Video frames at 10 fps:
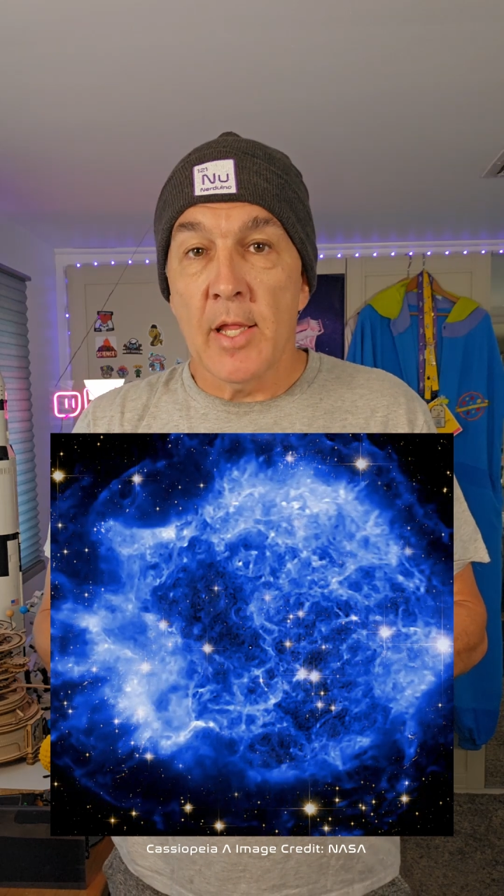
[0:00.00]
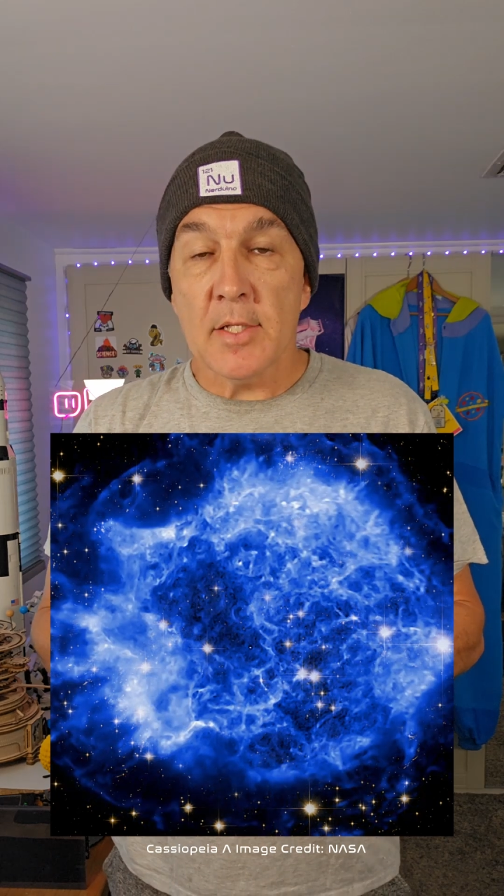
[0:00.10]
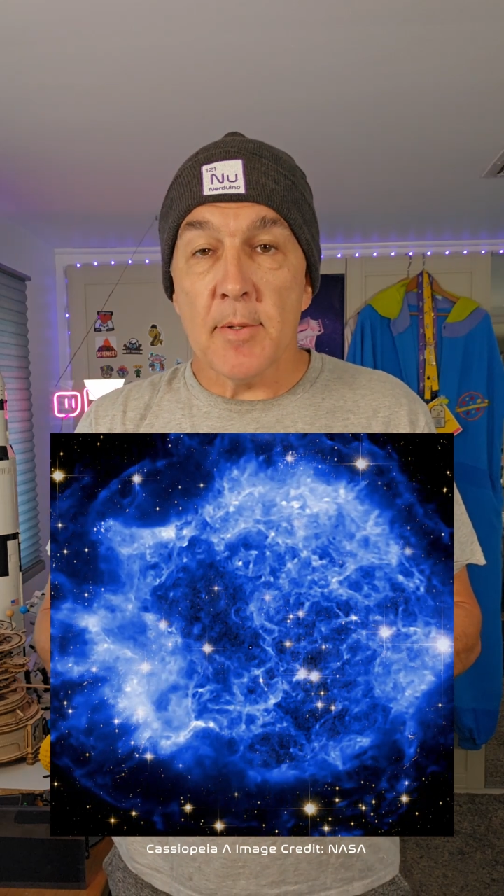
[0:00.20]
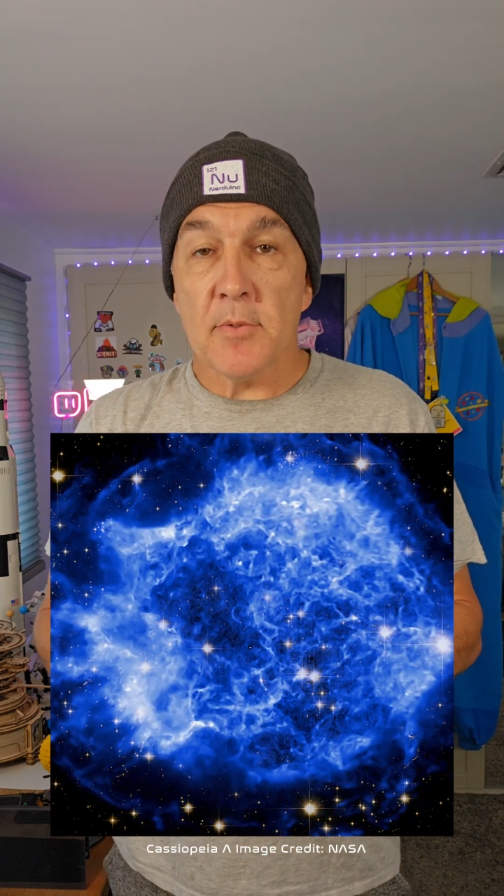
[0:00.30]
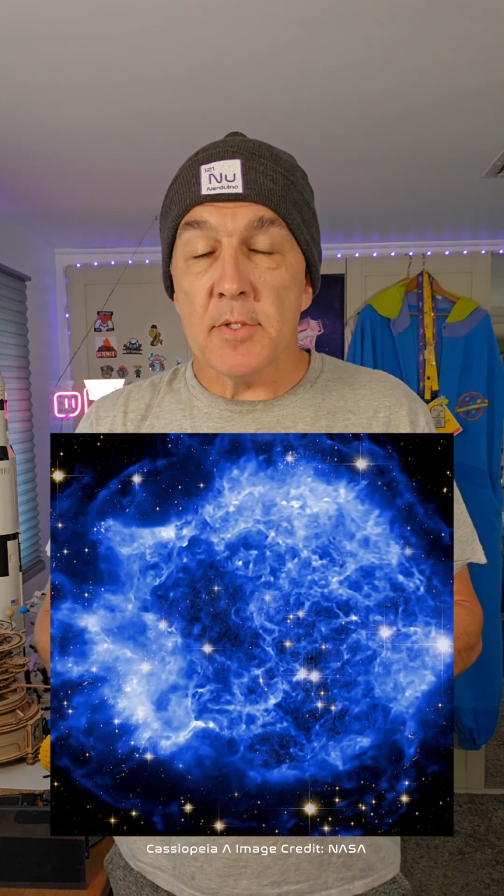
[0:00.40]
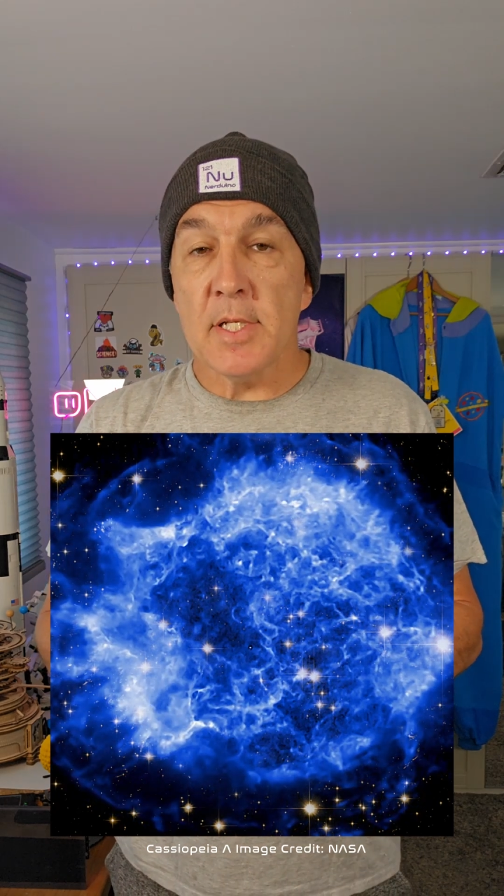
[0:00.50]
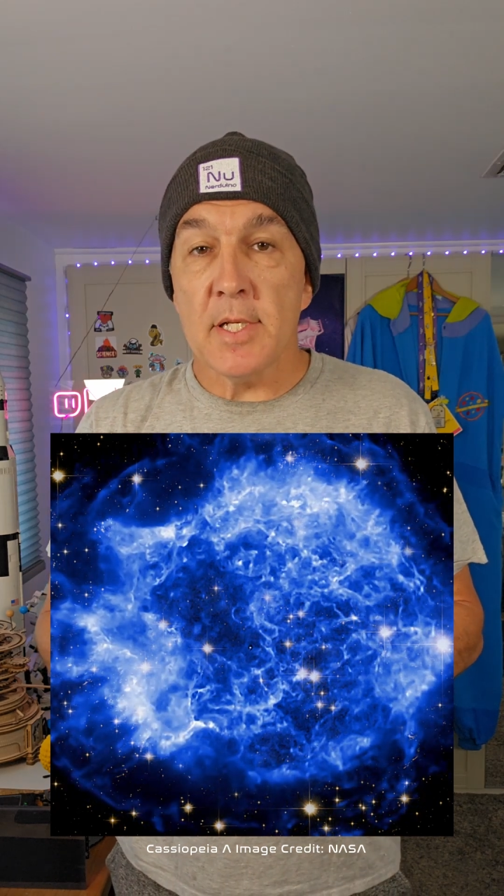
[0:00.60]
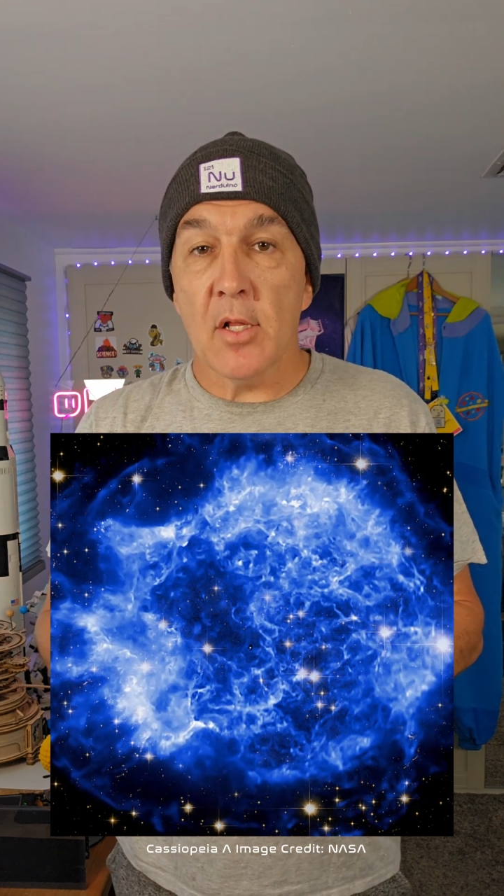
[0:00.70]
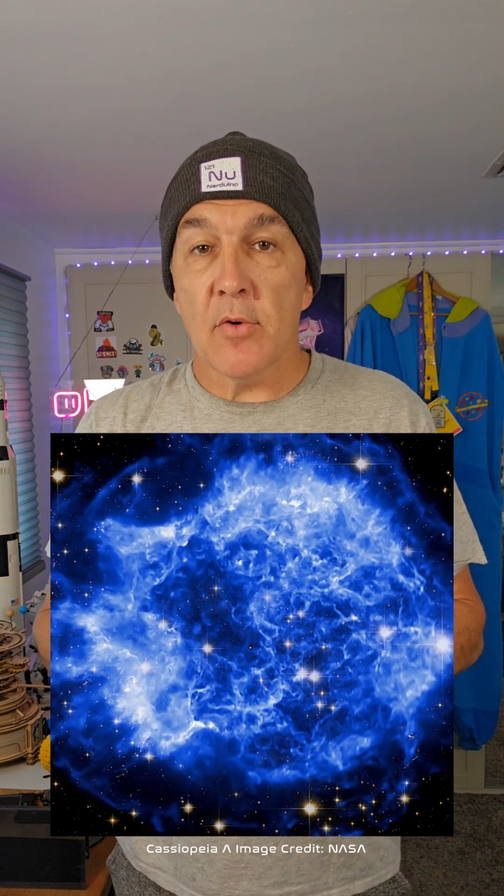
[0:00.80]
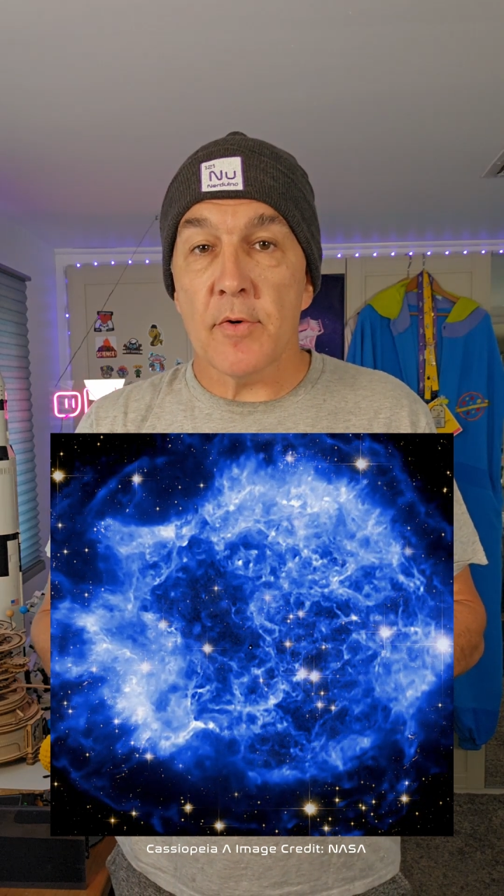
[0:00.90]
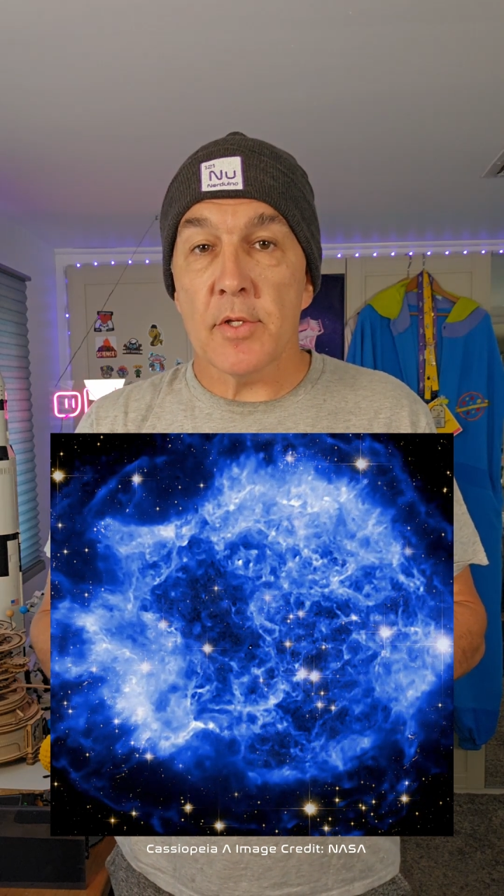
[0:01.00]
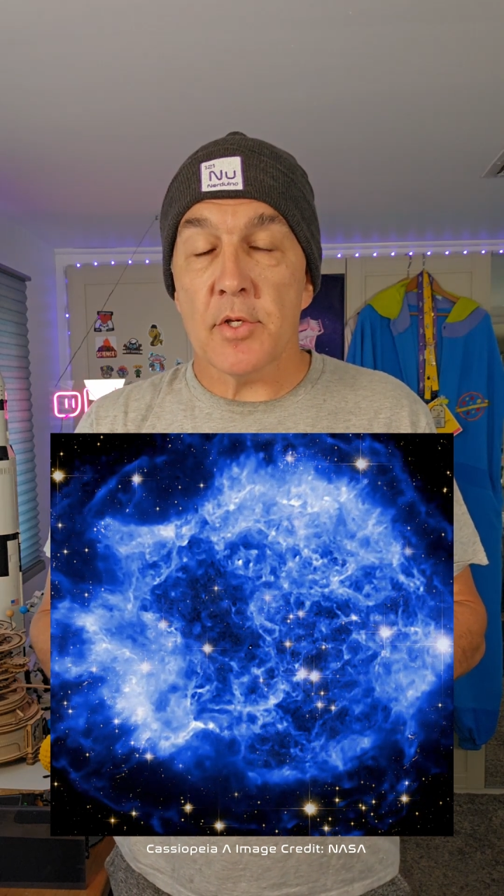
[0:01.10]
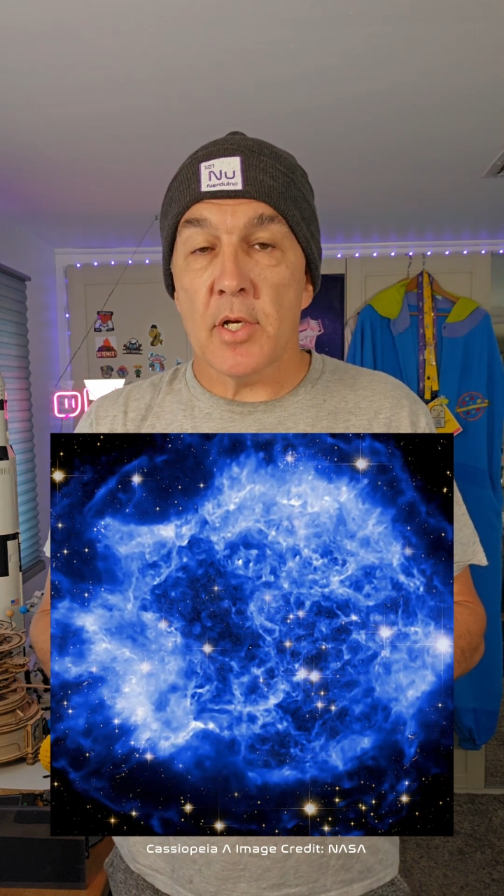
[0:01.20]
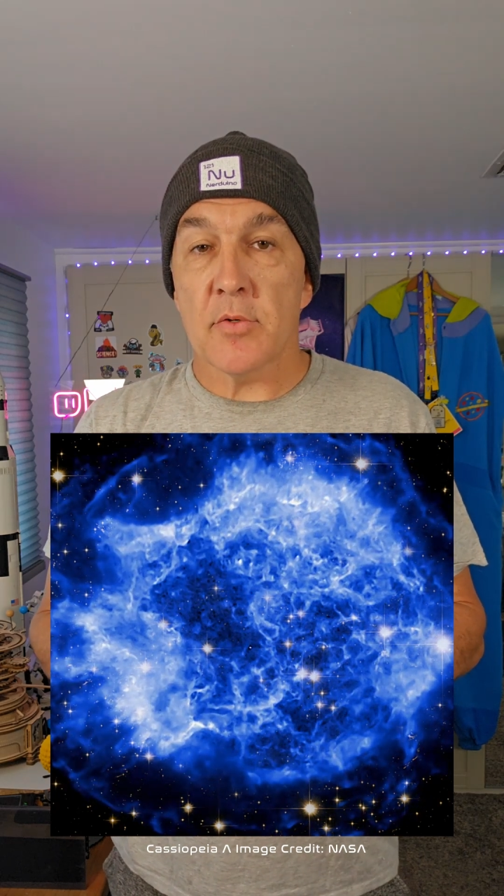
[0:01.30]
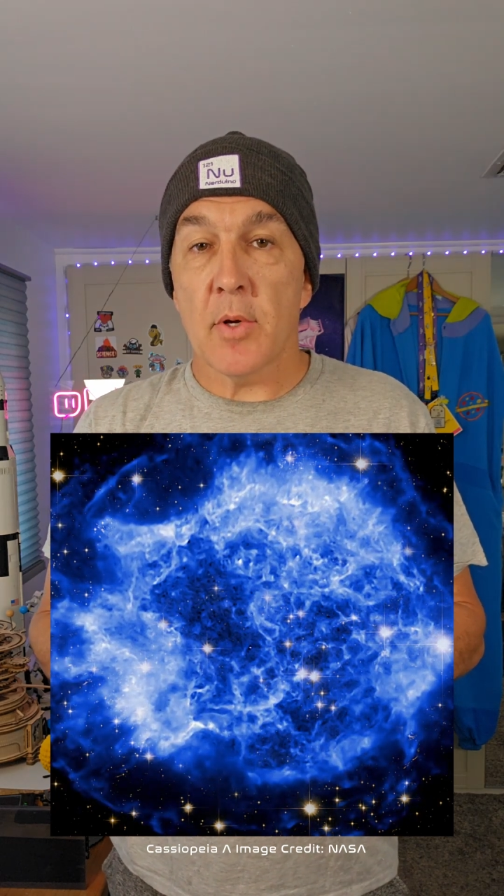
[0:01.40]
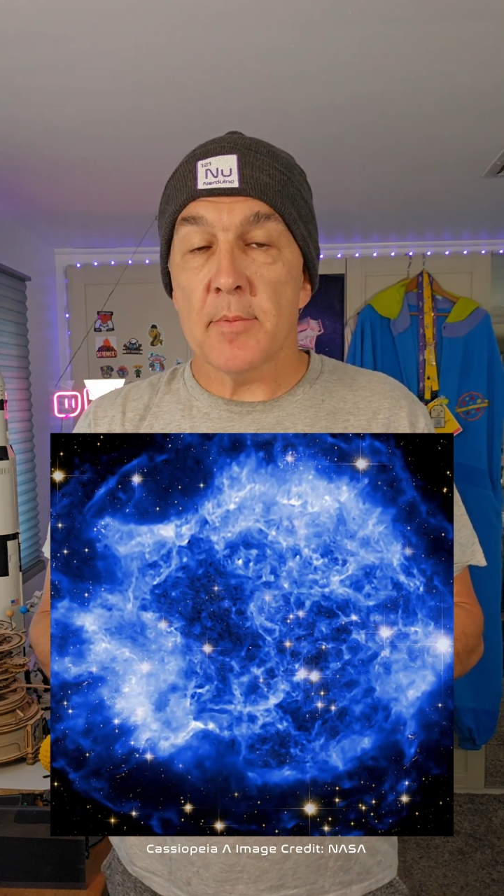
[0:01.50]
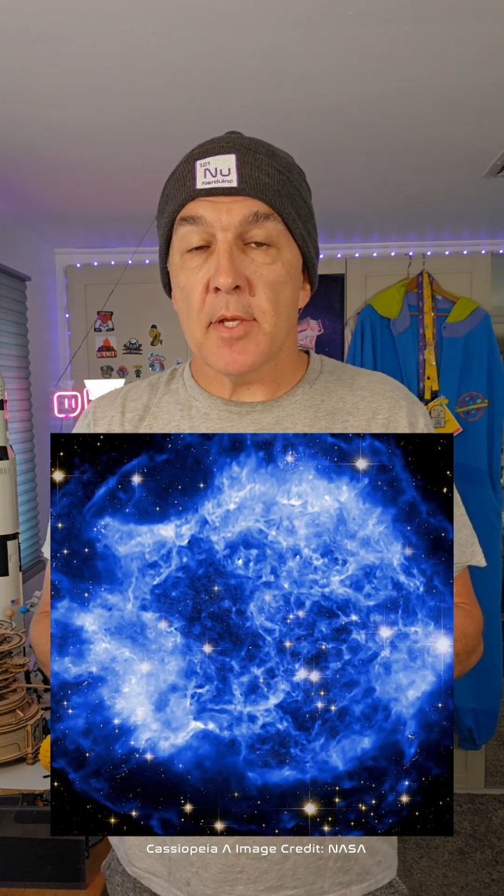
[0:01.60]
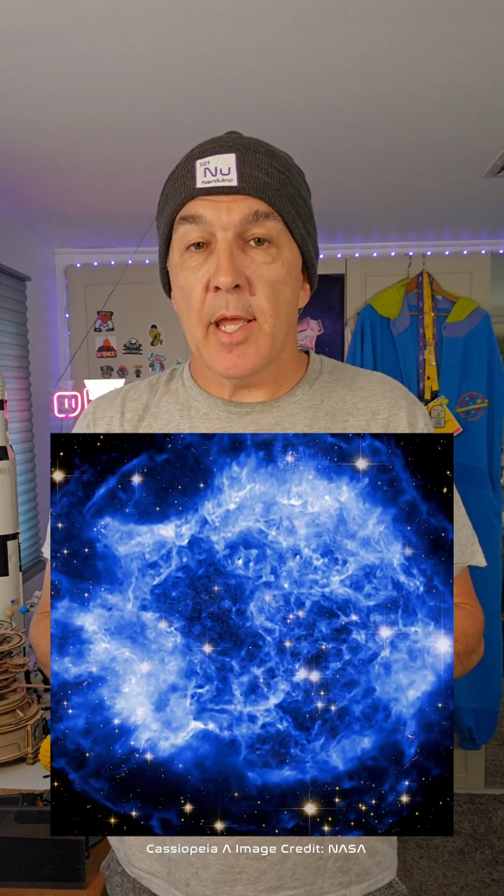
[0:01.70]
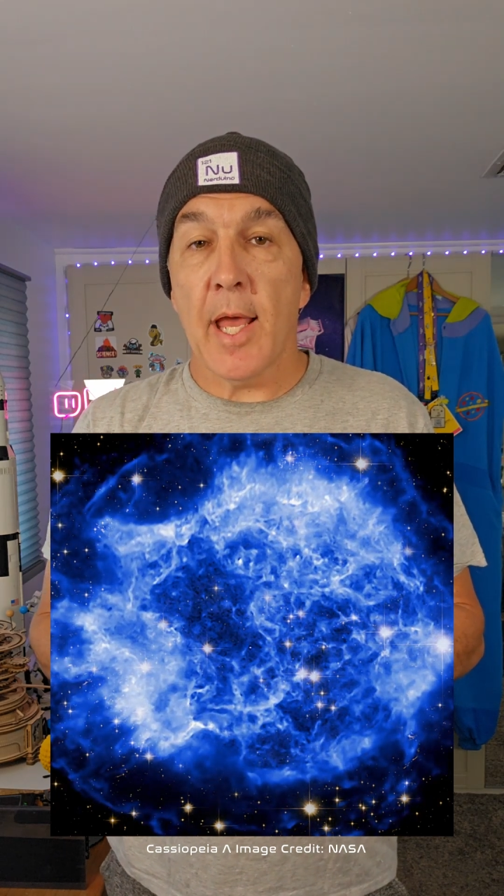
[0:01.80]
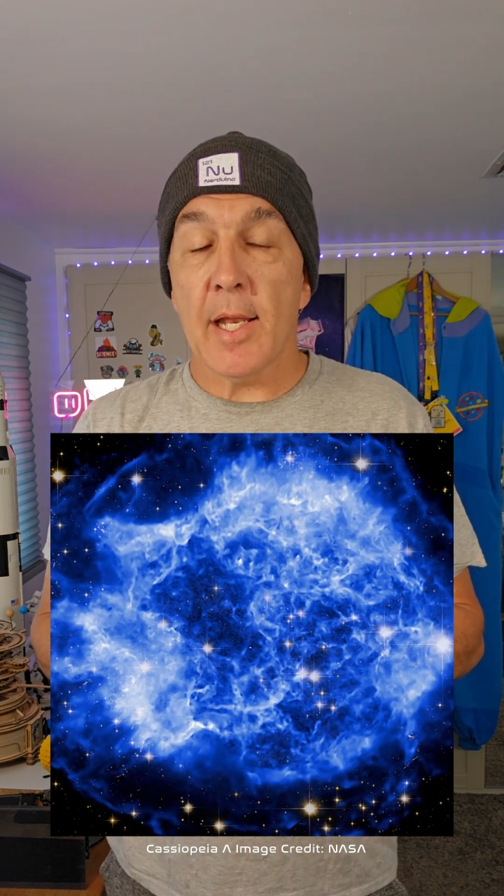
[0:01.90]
There's much more detail over at the Chandra website,